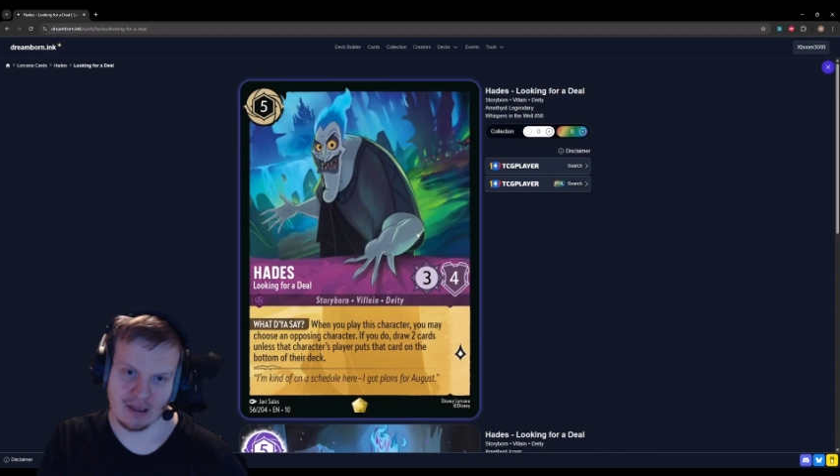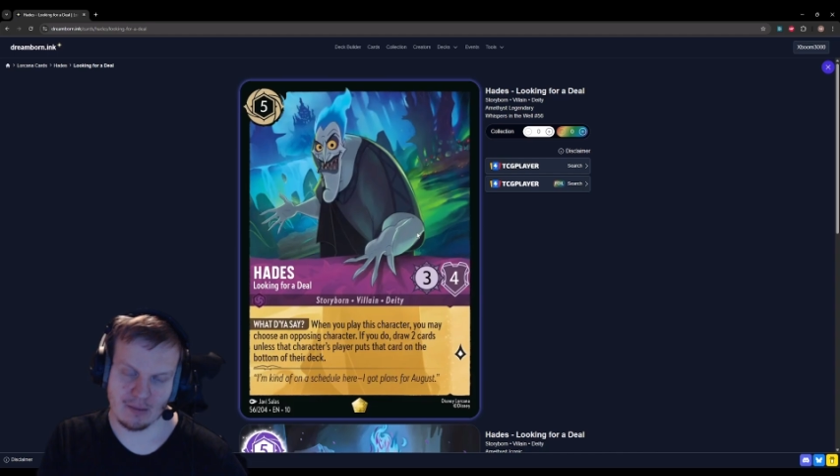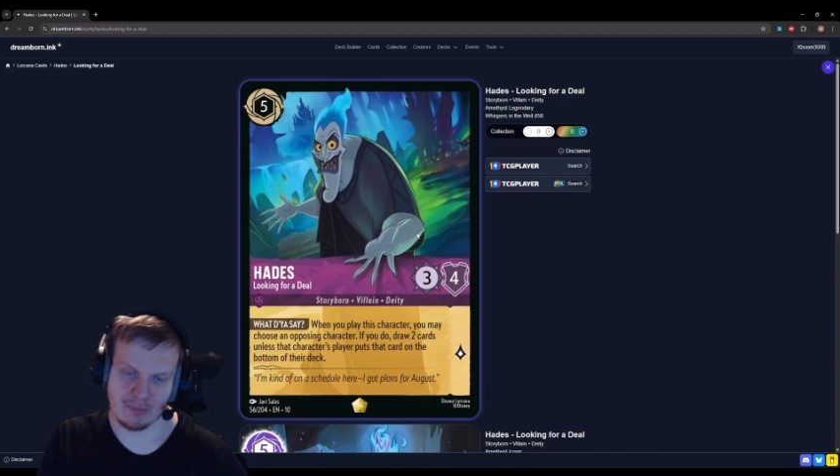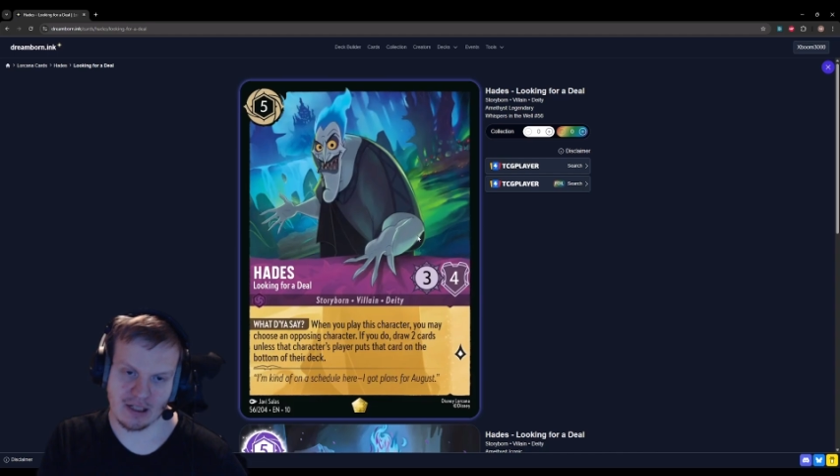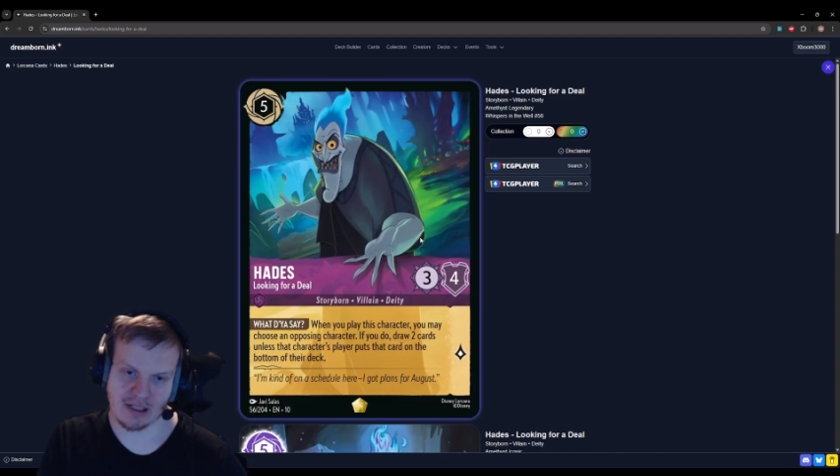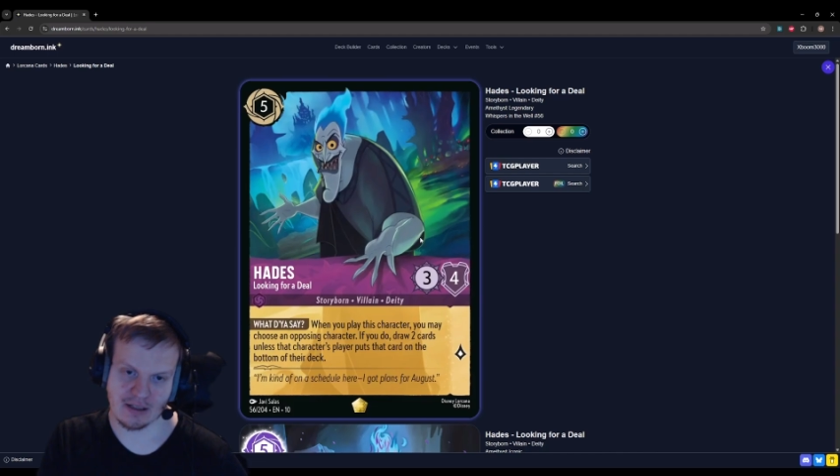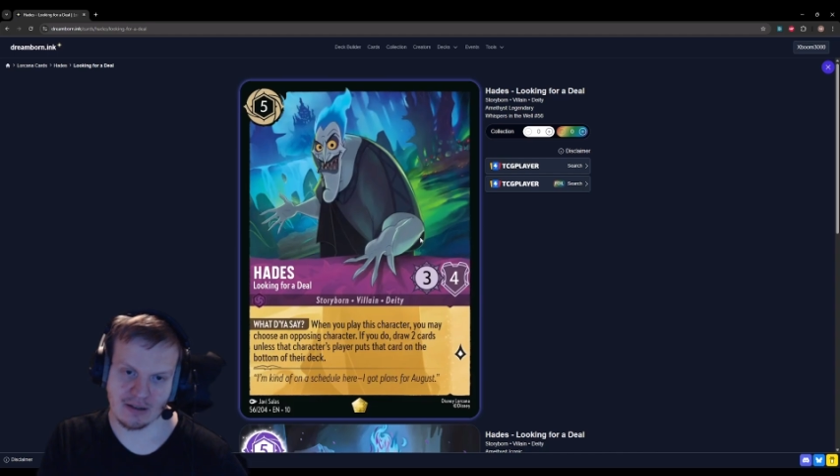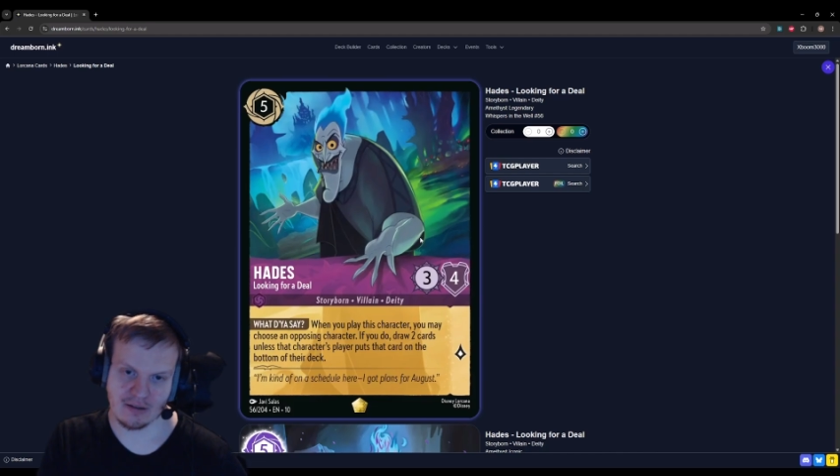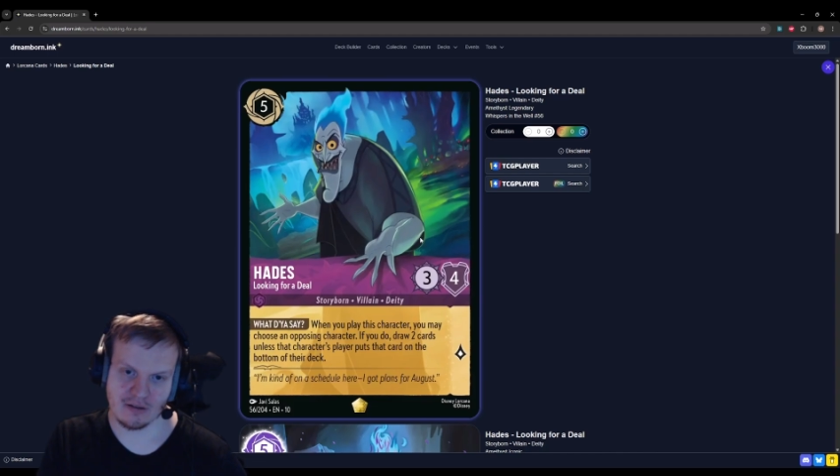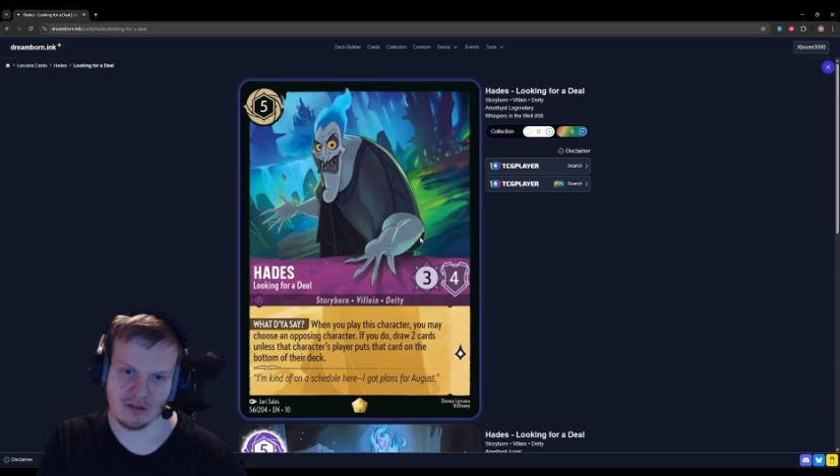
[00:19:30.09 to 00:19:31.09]
the best
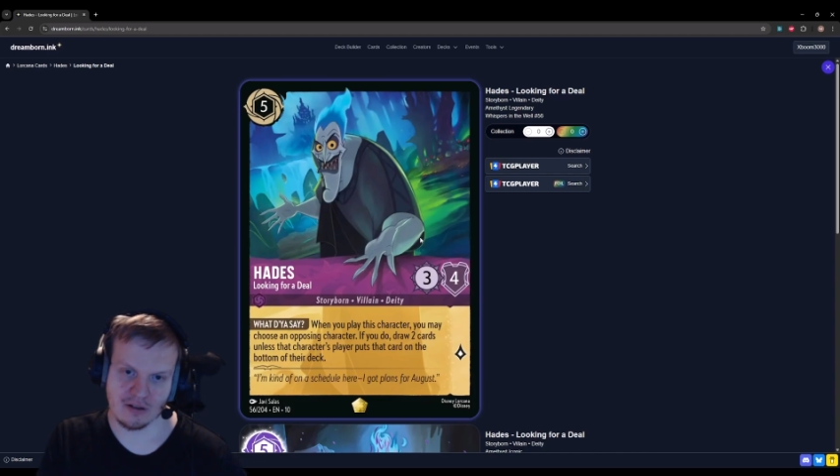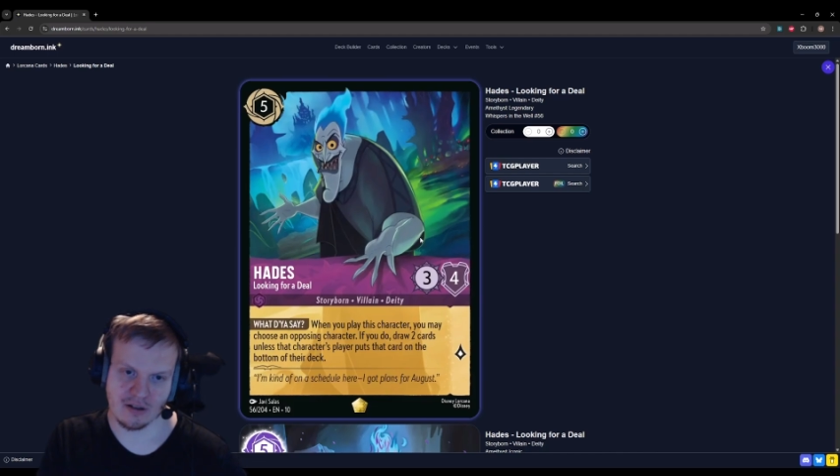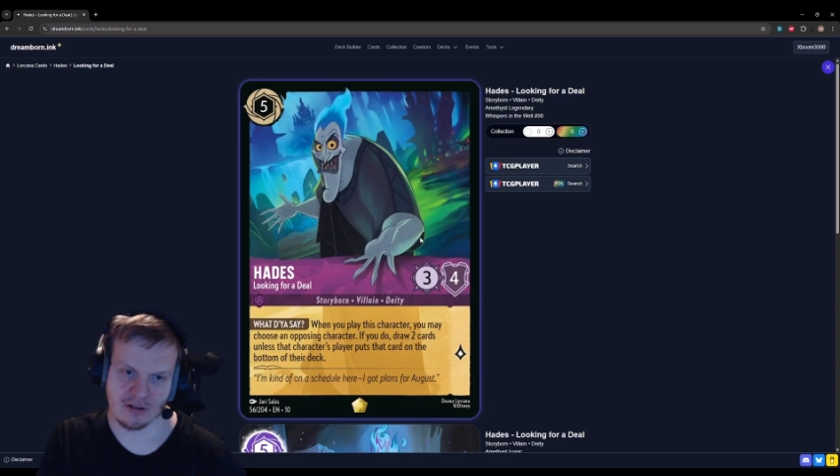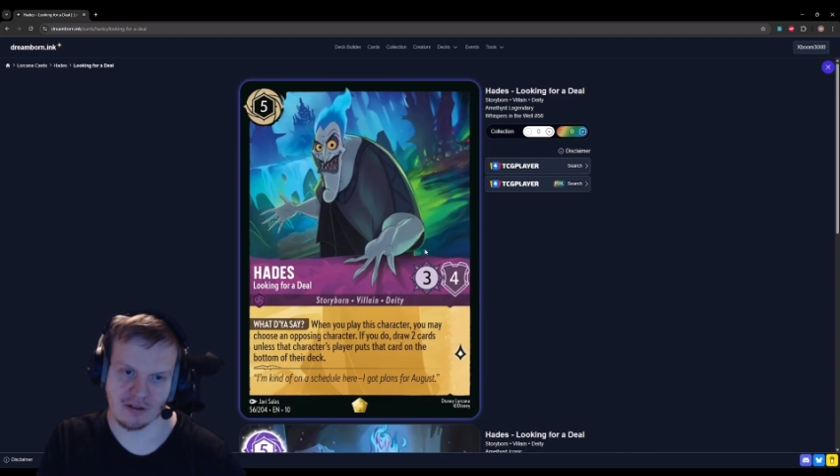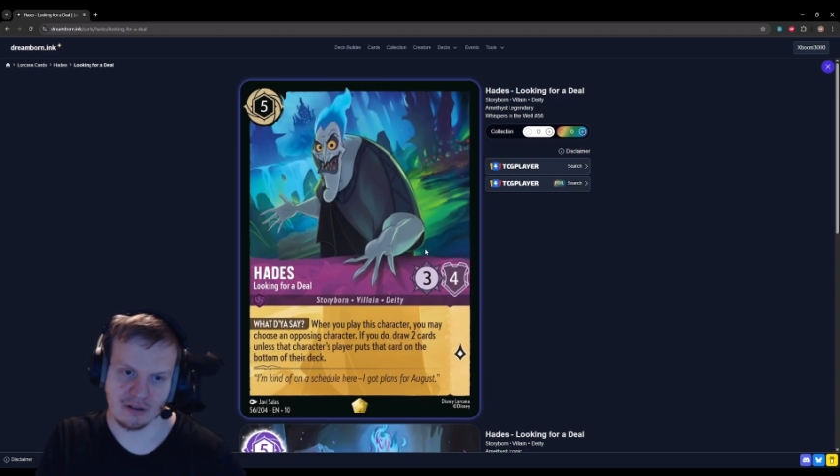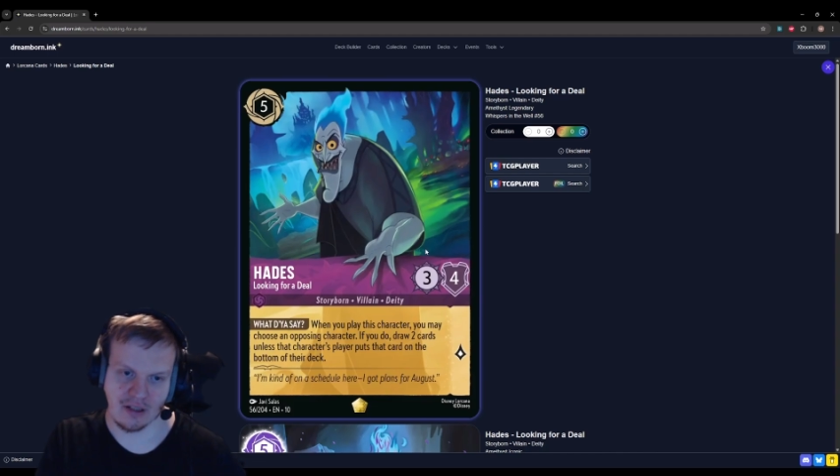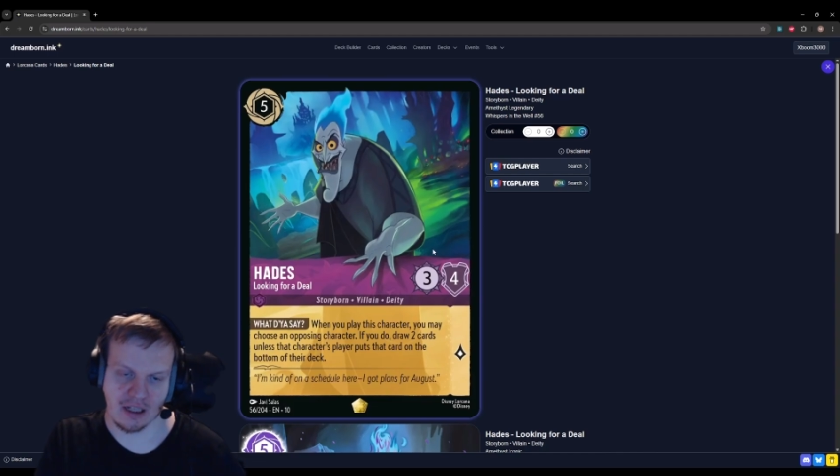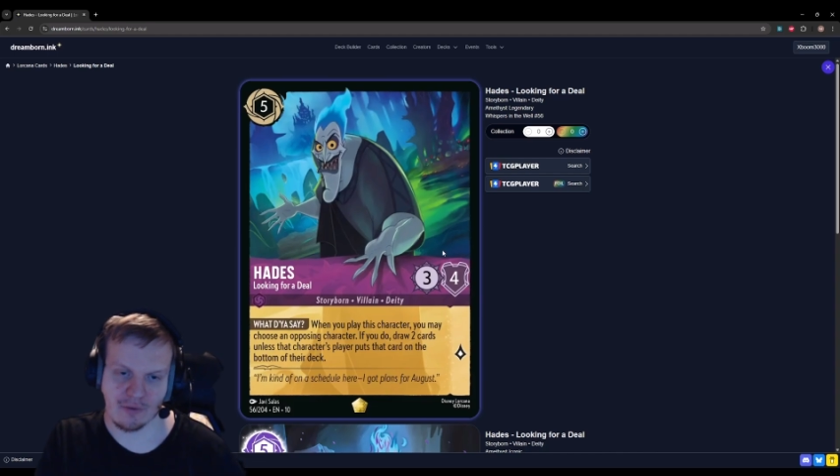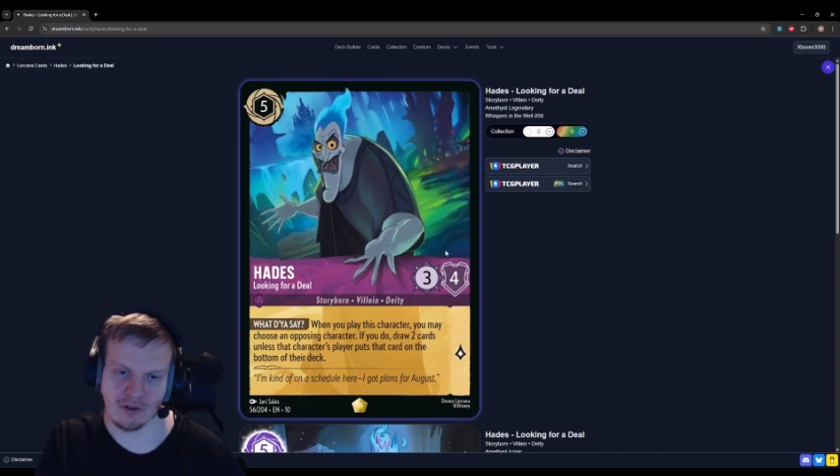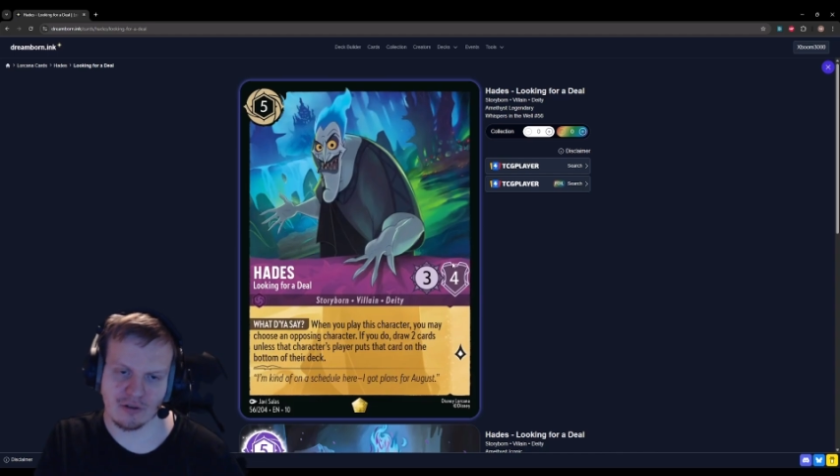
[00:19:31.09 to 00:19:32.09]
card
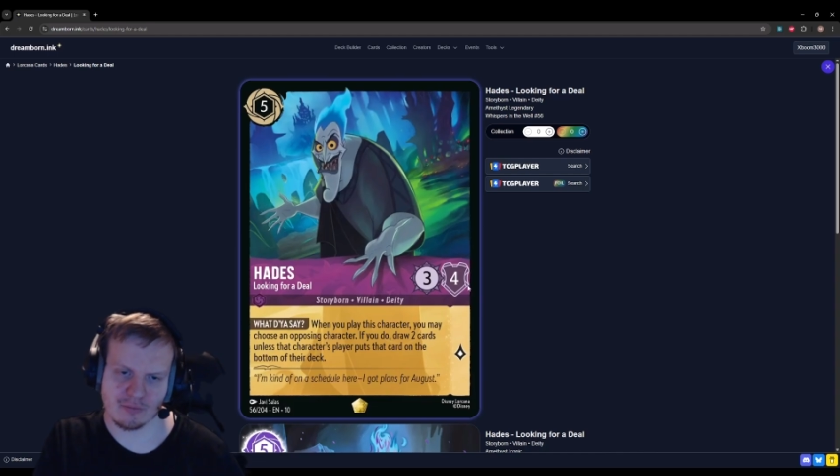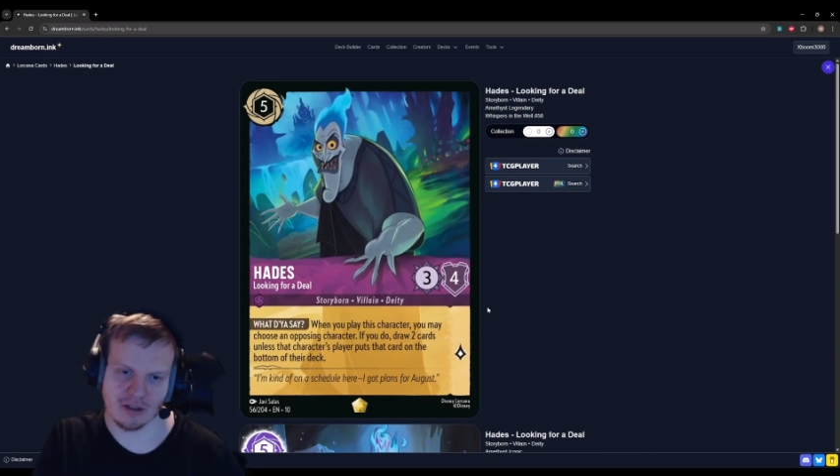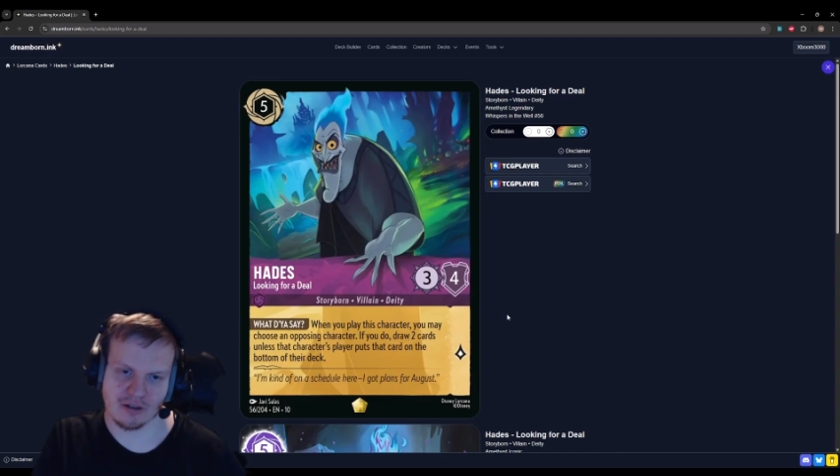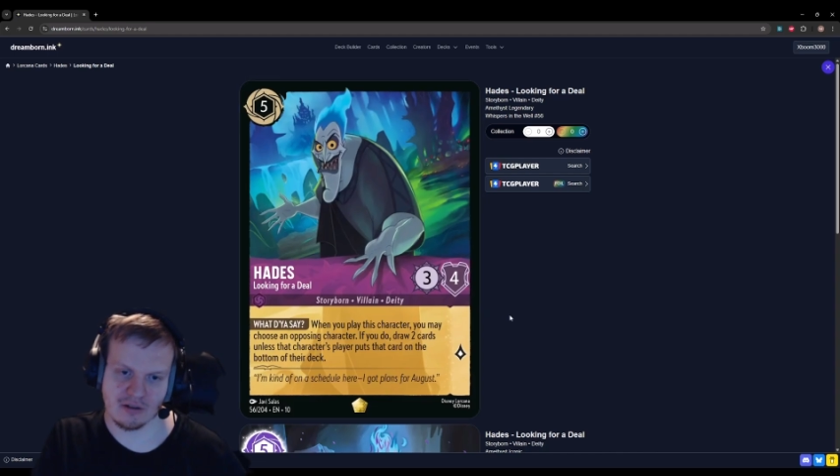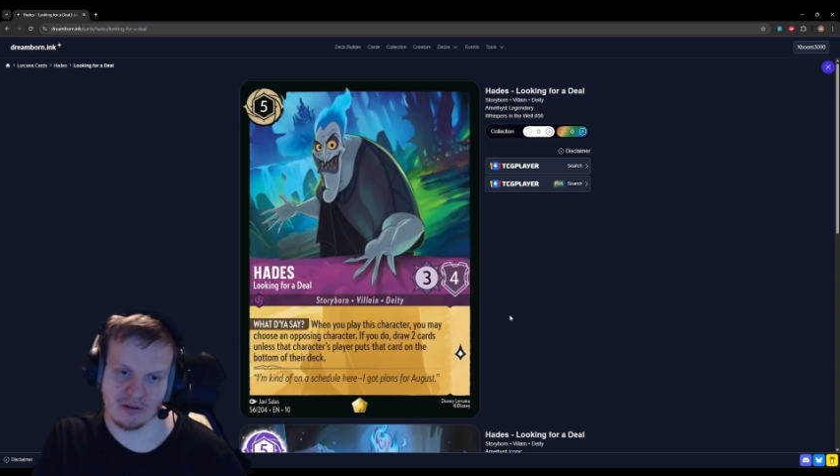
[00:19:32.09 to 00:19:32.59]
ever, but